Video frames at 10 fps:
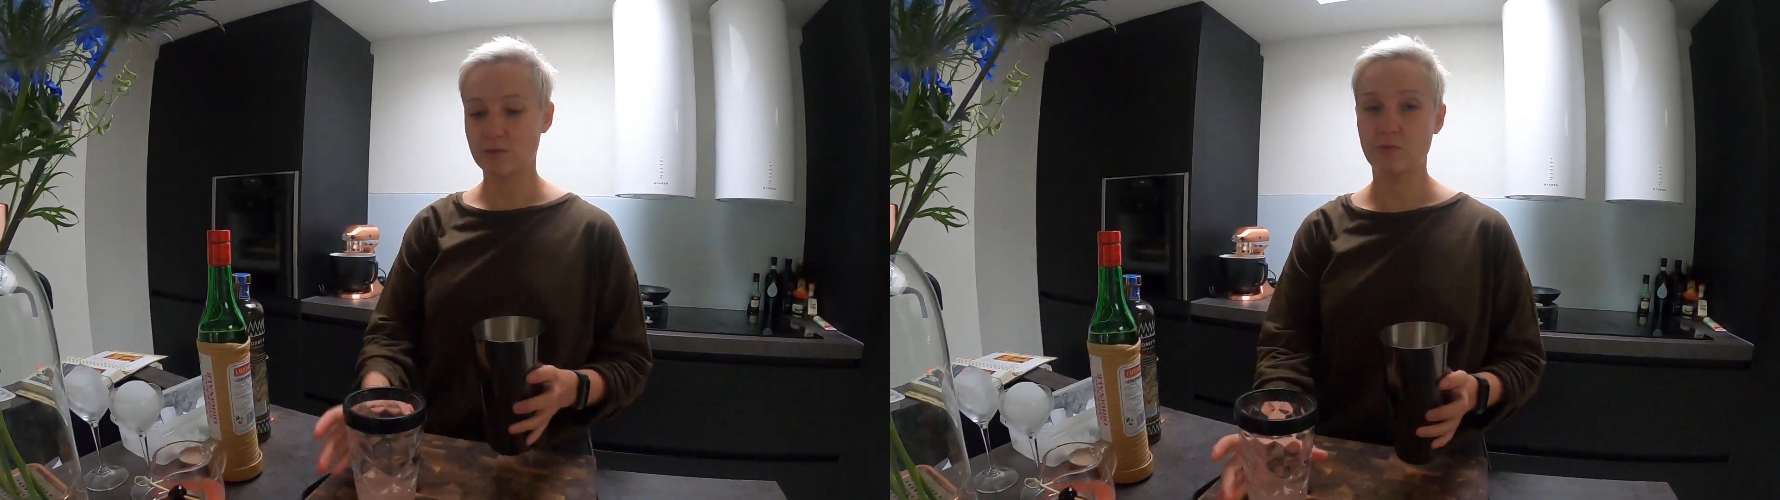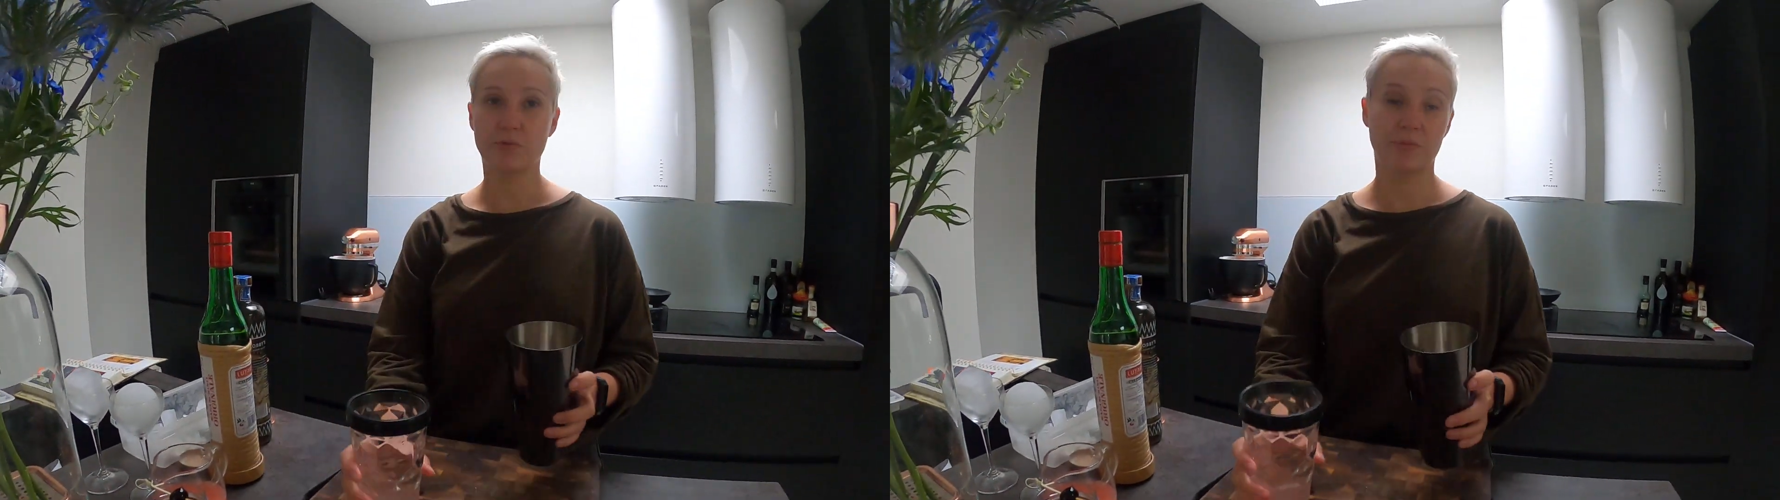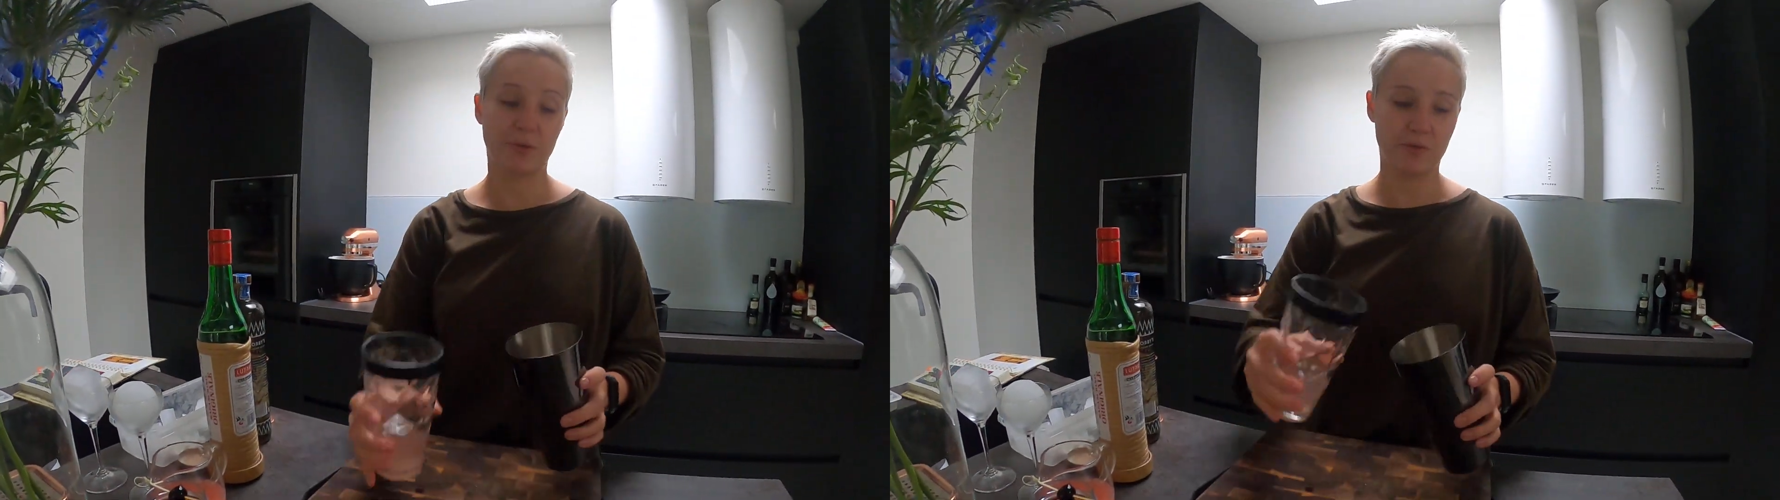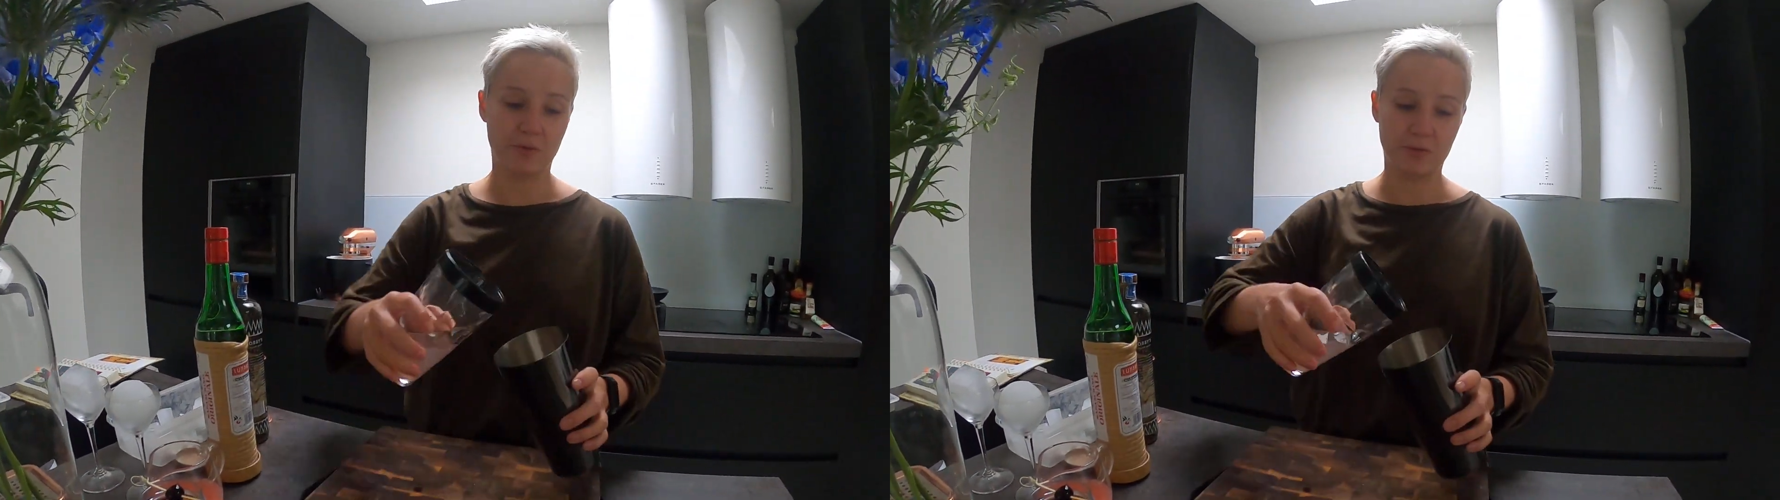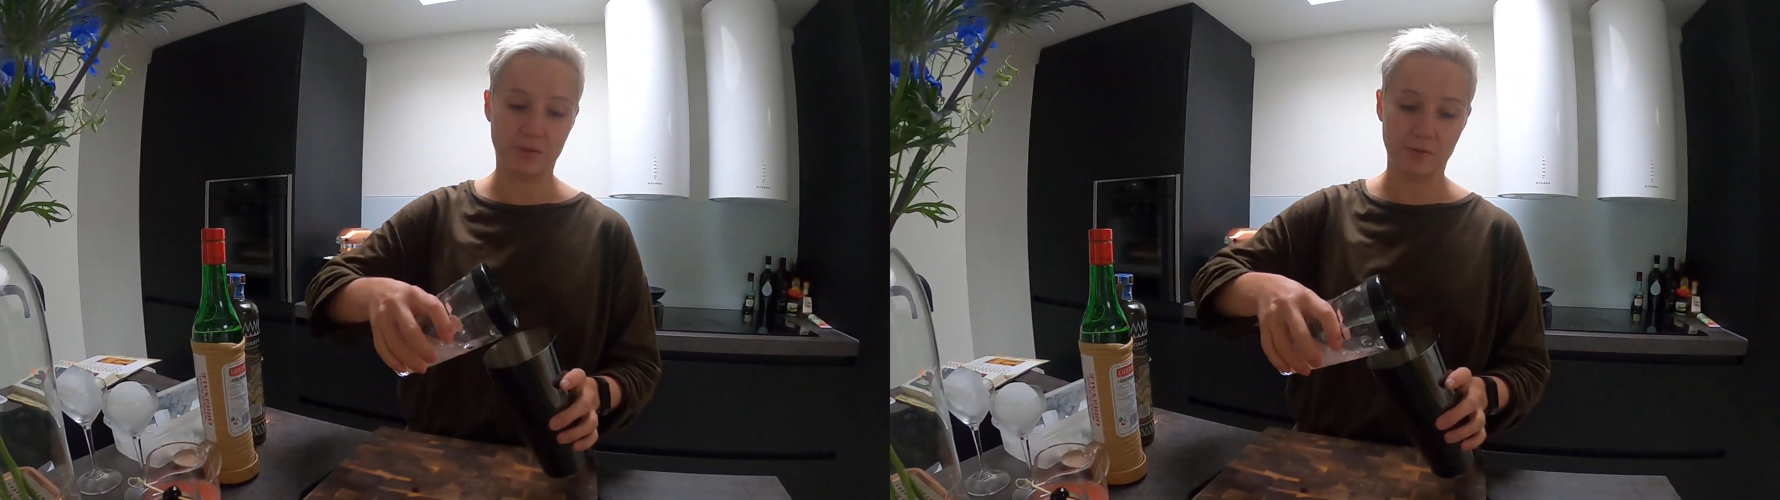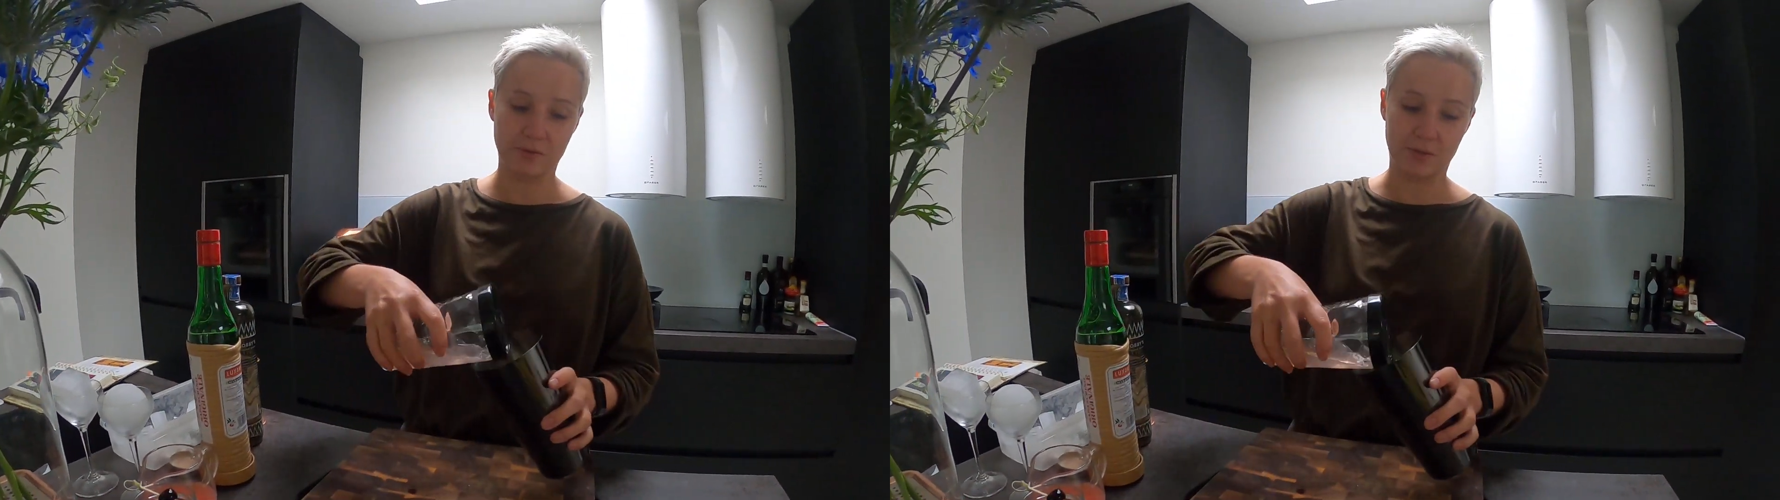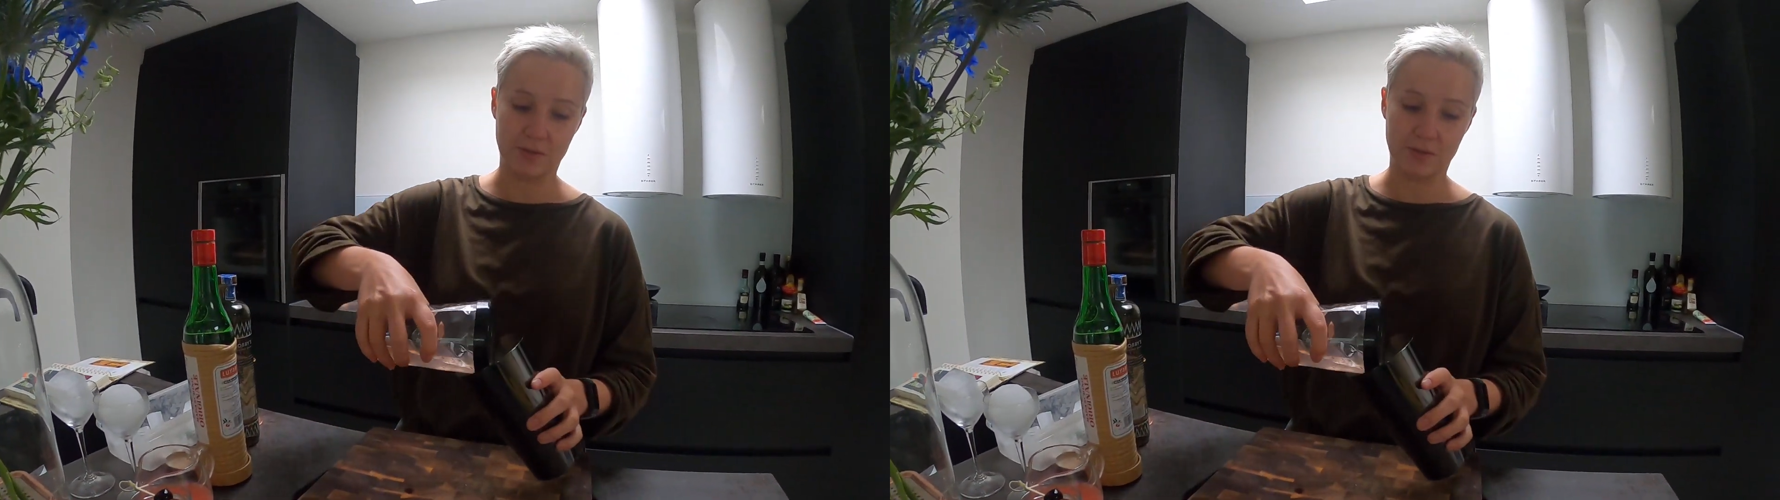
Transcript: You do want to be a cocktail